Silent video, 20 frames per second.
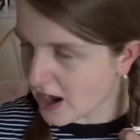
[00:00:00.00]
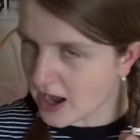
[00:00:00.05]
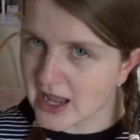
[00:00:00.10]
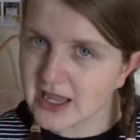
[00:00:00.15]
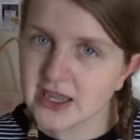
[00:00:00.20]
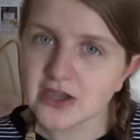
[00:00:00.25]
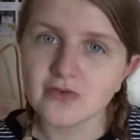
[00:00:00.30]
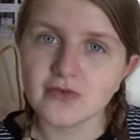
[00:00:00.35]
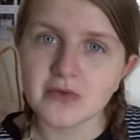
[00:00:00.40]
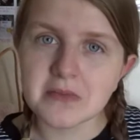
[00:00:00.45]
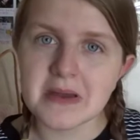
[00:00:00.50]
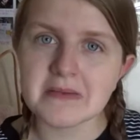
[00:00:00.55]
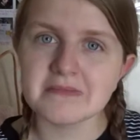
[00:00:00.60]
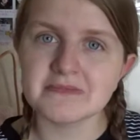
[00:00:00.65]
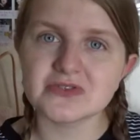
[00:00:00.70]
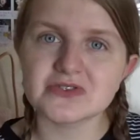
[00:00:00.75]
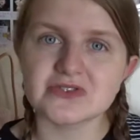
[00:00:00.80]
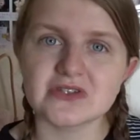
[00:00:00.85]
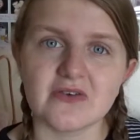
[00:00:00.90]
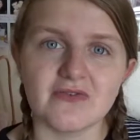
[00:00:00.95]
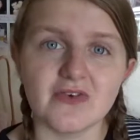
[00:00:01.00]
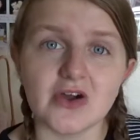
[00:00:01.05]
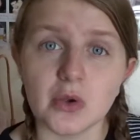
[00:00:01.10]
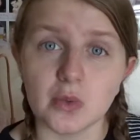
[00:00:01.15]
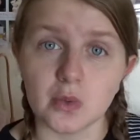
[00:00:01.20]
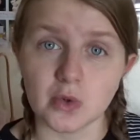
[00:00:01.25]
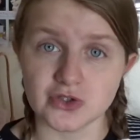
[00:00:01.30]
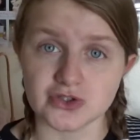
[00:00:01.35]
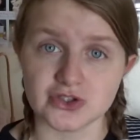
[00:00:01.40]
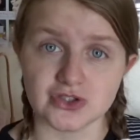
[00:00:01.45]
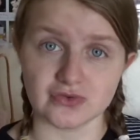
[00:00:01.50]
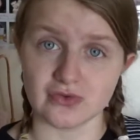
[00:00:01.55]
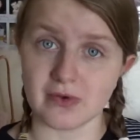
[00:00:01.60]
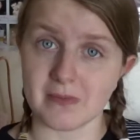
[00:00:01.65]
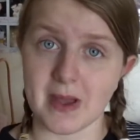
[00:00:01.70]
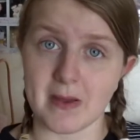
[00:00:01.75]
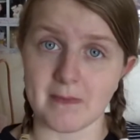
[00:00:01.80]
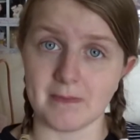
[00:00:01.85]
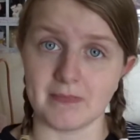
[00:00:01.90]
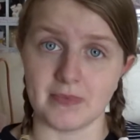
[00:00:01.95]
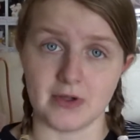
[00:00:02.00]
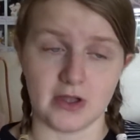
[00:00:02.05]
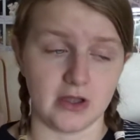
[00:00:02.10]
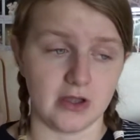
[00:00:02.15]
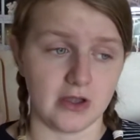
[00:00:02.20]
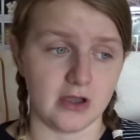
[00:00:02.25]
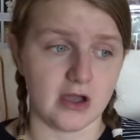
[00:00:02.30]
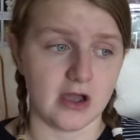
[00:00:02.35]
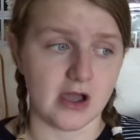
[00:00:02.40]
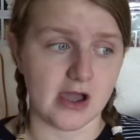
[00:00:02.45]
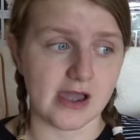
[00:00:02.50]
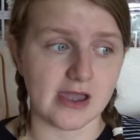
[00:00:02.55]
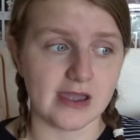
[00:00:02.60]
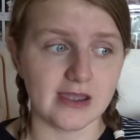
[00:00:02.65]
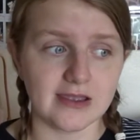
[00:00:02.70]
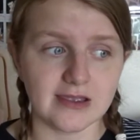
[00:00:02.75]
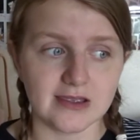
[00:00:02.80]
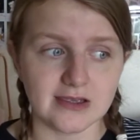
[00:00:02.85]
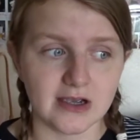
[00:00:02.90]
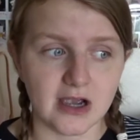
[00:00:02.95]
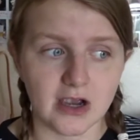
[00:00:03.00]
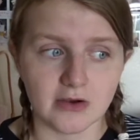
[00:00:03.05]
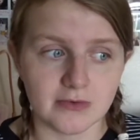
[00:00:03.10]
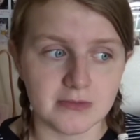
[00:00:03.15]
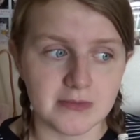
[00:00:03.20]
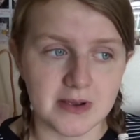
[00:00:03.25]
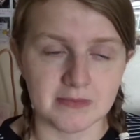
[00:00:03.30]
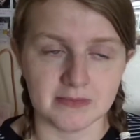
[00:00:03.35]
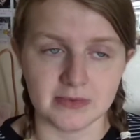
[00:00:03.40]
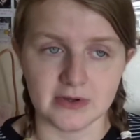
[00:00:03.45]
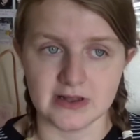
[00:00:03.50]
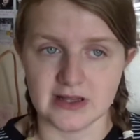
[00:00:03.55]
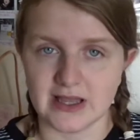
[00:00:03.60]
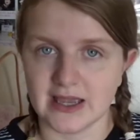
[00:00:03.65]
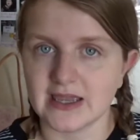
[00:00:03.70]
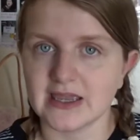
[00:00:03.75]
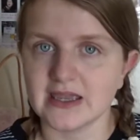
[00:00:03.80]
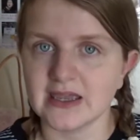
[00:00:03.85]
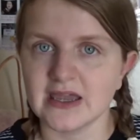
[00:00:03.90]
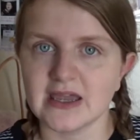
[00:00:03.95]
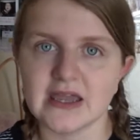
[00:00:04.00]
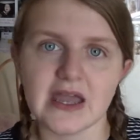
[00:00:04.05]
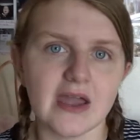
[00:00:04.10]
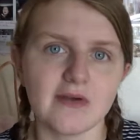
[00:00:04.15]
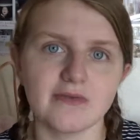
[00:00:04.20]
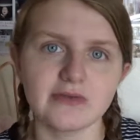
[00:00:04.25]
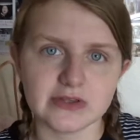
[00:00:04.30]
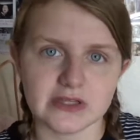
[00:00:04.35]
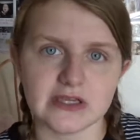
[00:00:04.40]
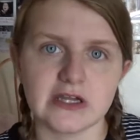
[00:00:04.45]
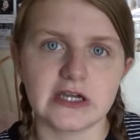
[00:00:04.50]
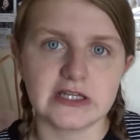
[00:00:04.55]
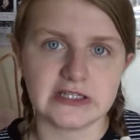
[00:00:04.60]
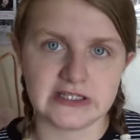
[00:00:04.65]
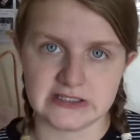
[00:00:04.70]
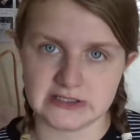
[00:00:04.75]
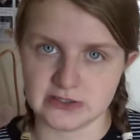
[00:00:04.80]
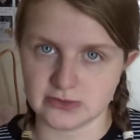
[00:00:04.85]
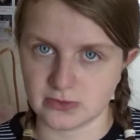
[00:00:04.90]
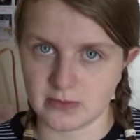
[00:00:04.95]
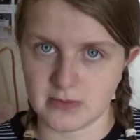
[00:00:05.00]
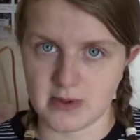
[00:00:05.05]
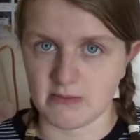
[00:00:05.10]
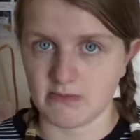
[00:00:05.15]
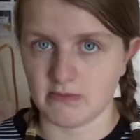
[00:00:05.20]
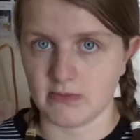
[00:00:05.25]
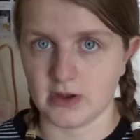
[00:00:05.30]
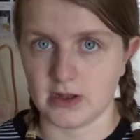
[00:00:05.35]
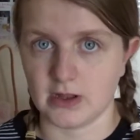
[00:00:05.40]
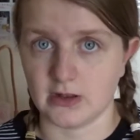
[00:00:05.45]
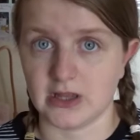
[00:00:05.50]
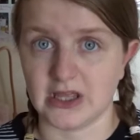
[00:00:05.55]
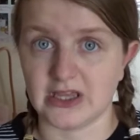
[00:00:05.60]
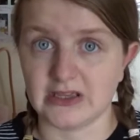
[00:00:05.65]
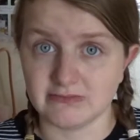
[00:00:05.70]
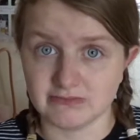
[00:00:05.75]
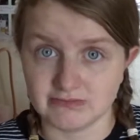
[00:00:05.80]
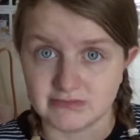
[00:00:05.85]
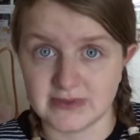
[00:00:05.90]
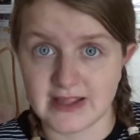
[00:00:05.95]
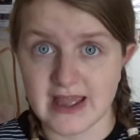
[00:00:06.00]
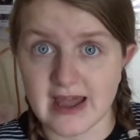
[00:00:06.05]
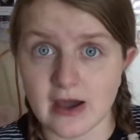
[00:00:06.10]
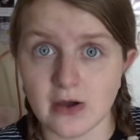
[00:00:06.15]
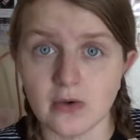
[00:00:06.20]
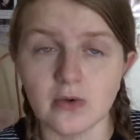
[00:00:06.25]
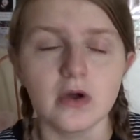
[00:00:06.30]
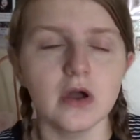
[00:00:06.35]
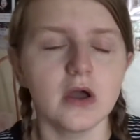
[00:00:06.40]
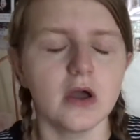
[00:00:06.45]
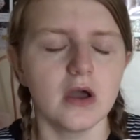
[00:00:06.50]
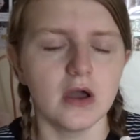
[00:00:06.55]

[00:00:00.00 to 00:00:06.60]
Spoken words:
I can remember stuff I want to remember. I remember like everything I need to remember like now,